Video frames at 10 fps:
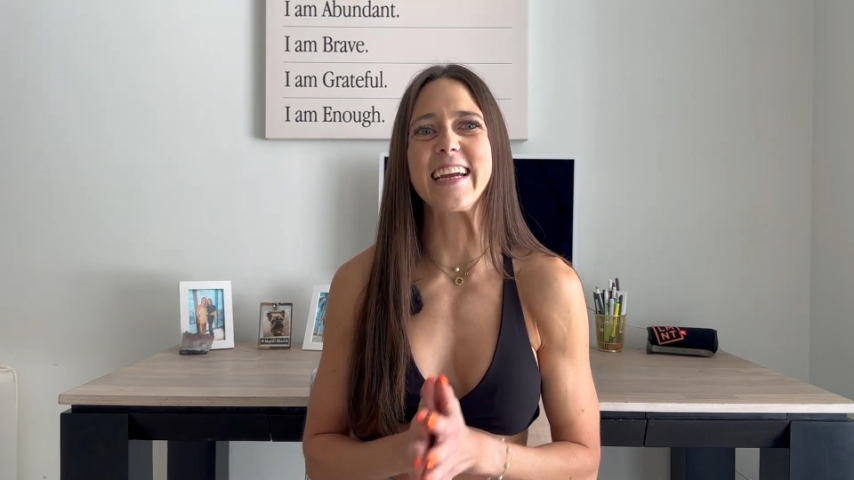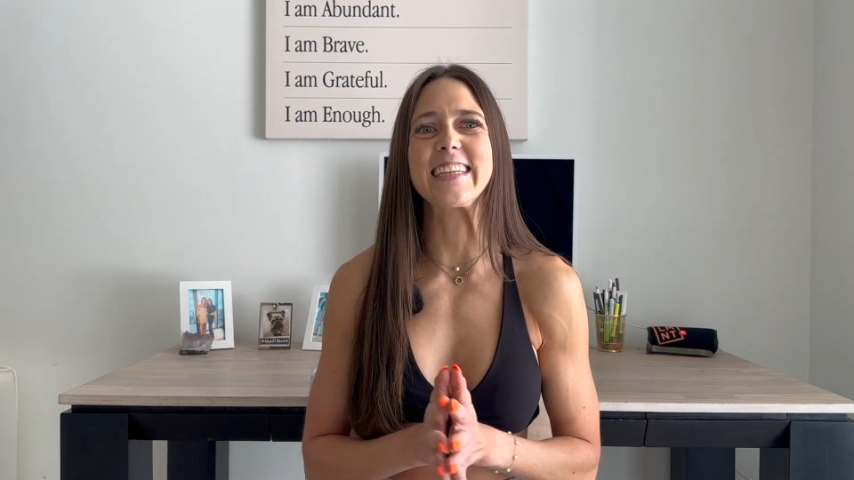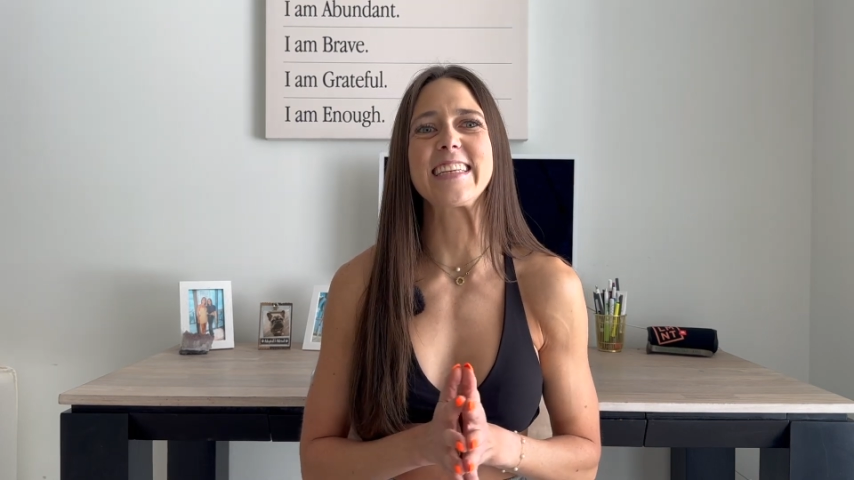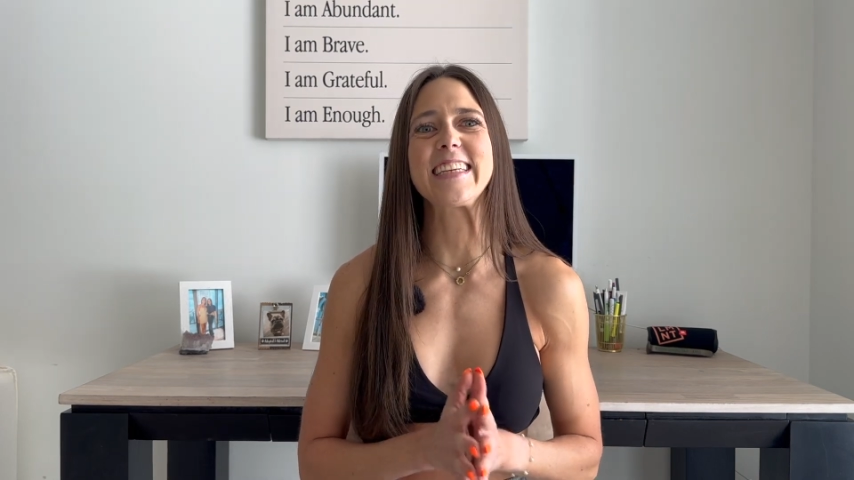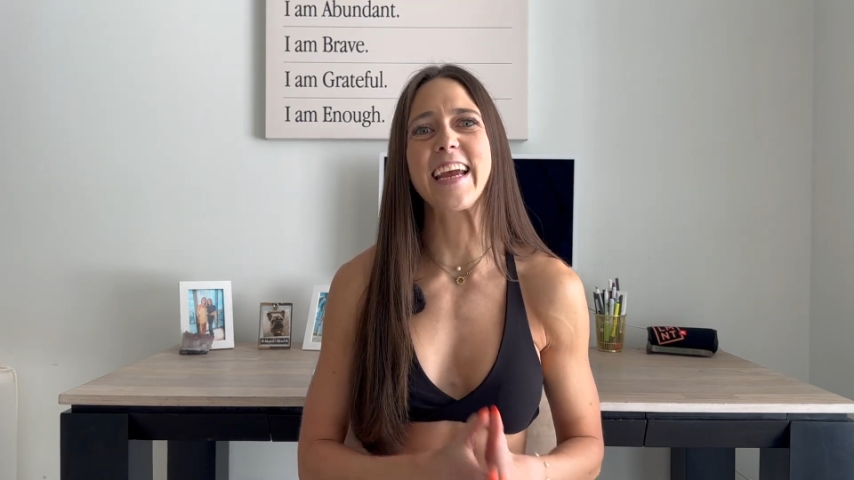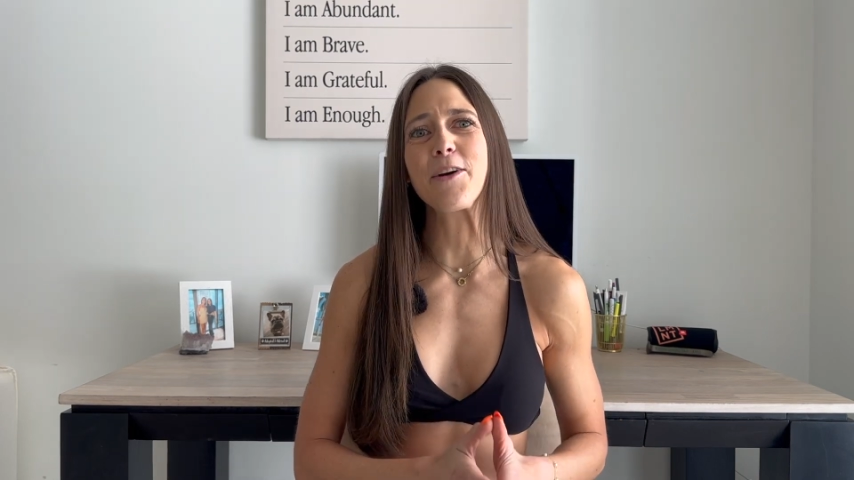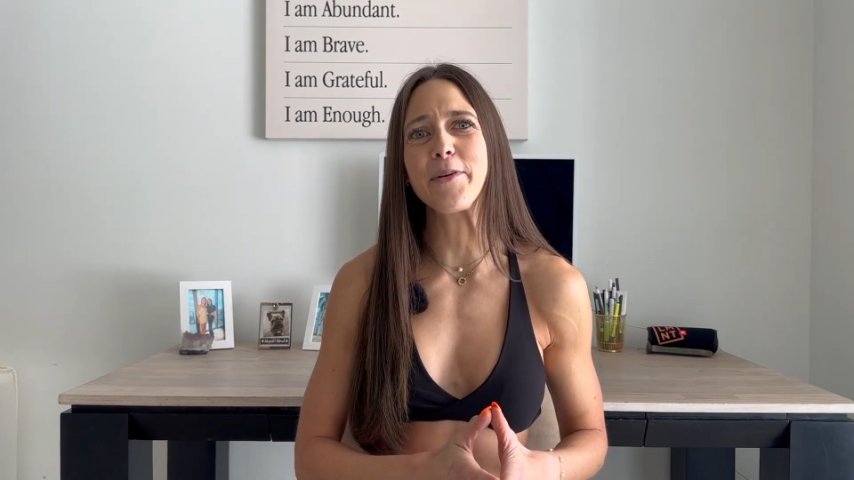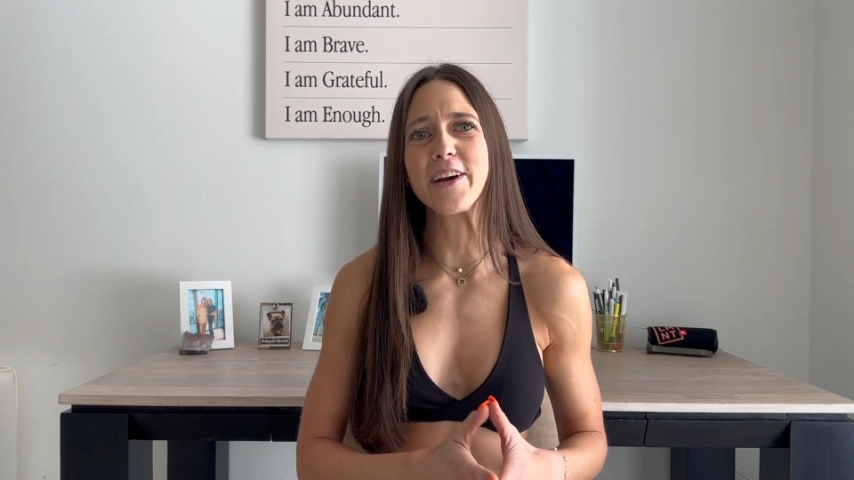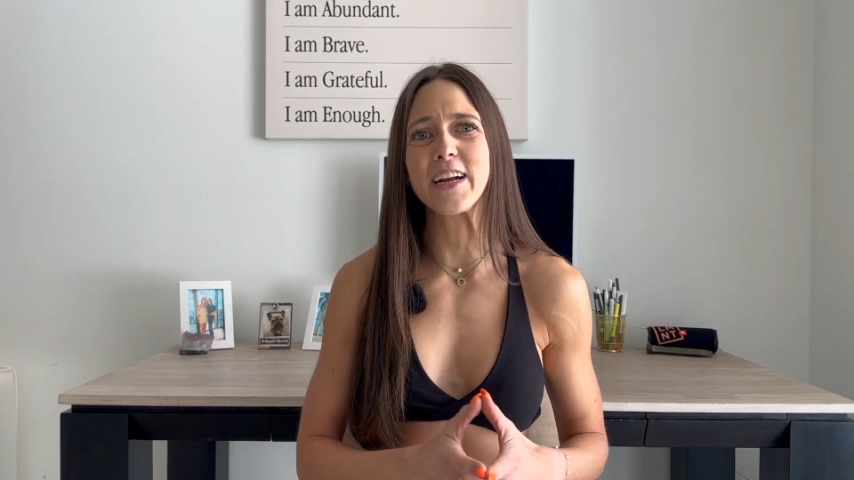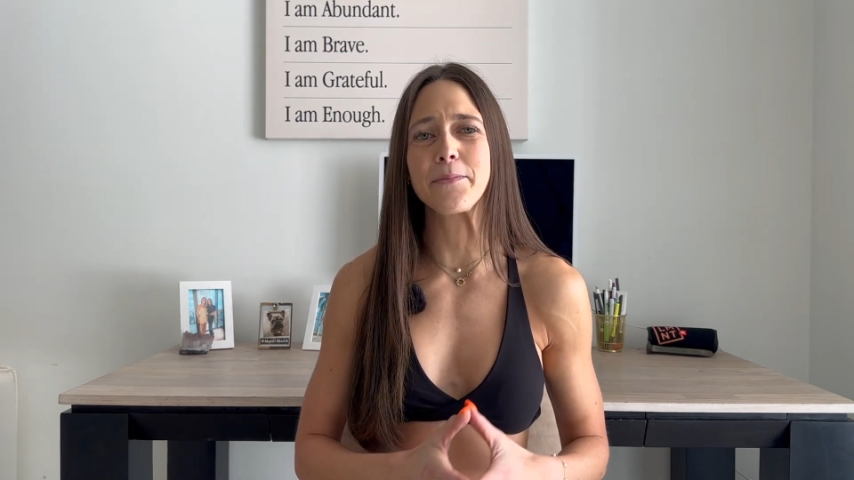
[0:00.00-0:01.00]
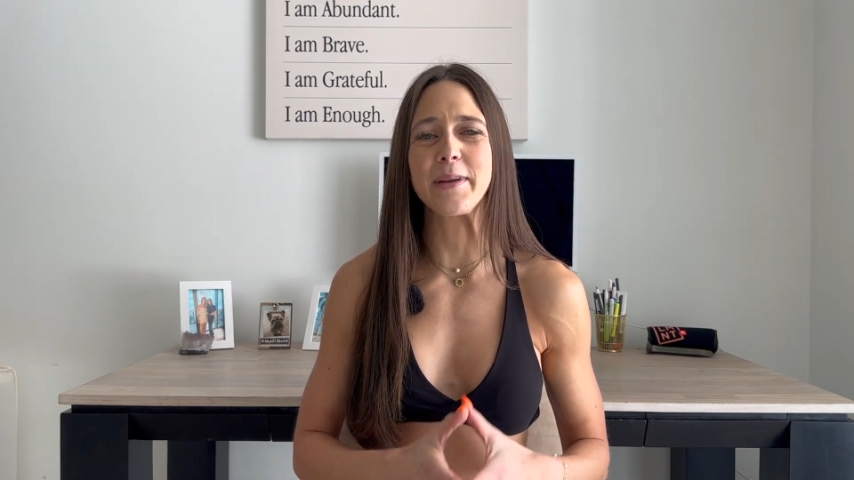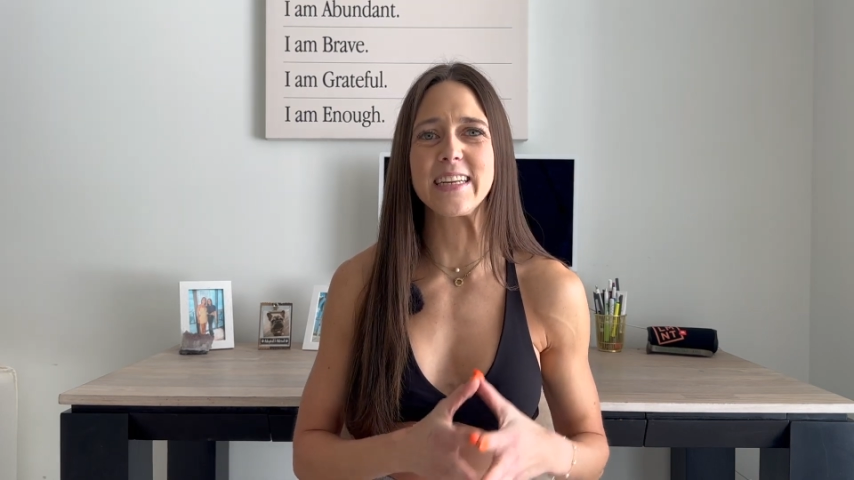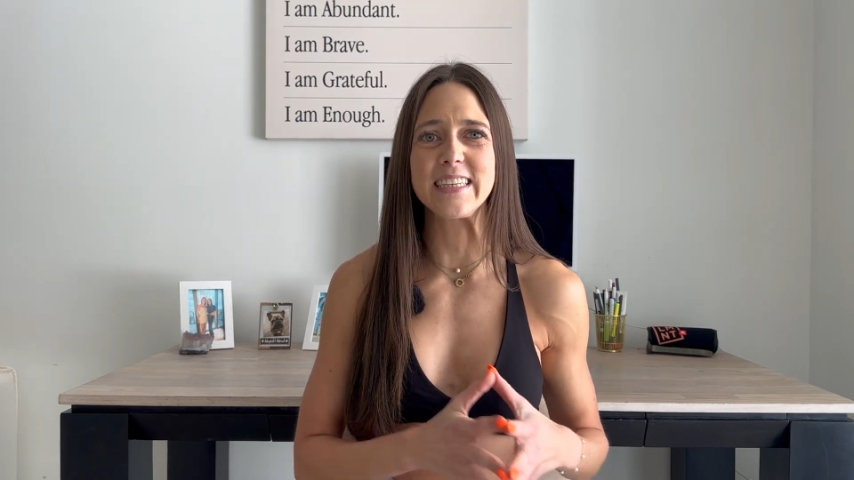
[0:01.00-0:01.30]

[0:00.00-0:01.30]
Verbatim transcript: and today we are going to be